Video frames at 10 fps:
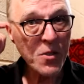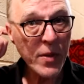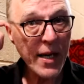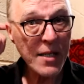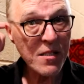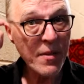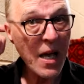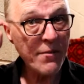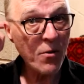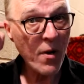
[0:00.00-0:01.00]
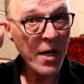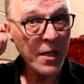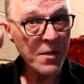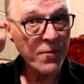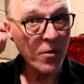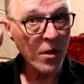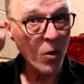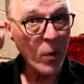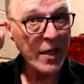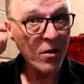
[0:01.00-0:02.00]
we had some heavy rains for a
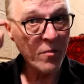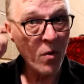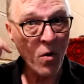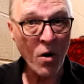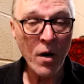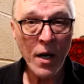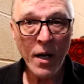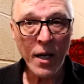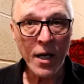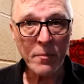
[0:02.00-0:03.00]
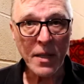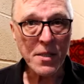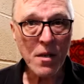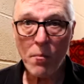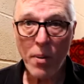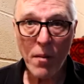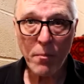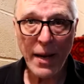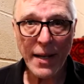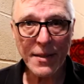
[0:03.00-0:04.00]
week or more, and my sump pump
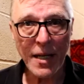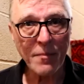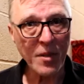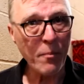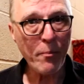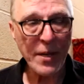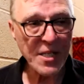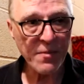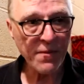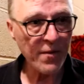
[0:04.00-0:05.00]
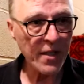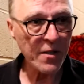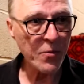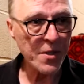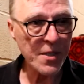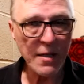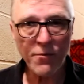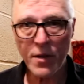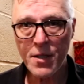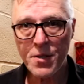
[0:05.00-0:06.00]
backed up, the basement flooded with
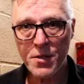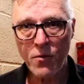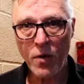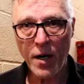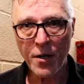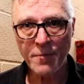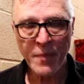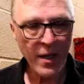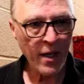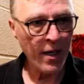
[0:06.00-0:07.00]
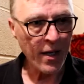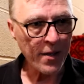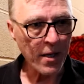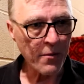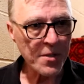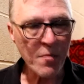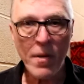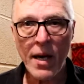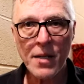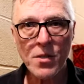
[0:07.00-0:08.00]
several inches of water. There was a
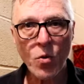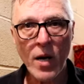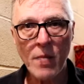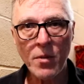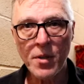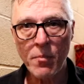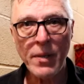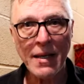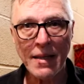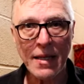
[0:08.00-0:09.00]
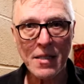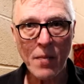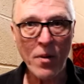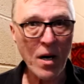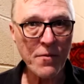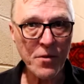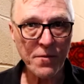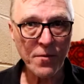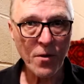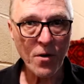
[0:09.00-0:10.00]
mad scramble to pick things up off the
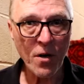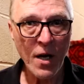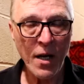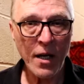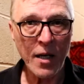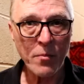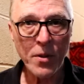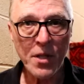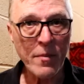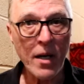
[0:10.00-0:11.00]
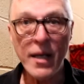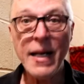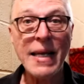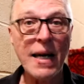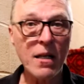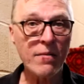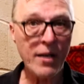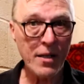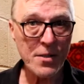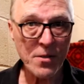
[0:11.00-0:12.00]
floor and put them on any
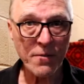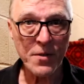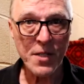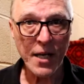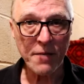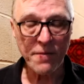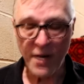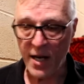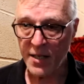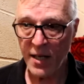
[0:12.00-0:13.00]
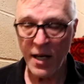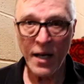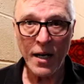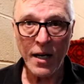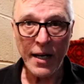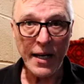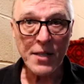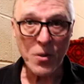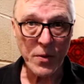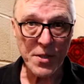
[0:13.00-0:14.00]
elevated surface I could find, and
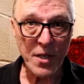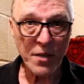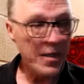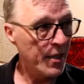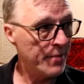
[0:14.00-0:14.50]
as a result,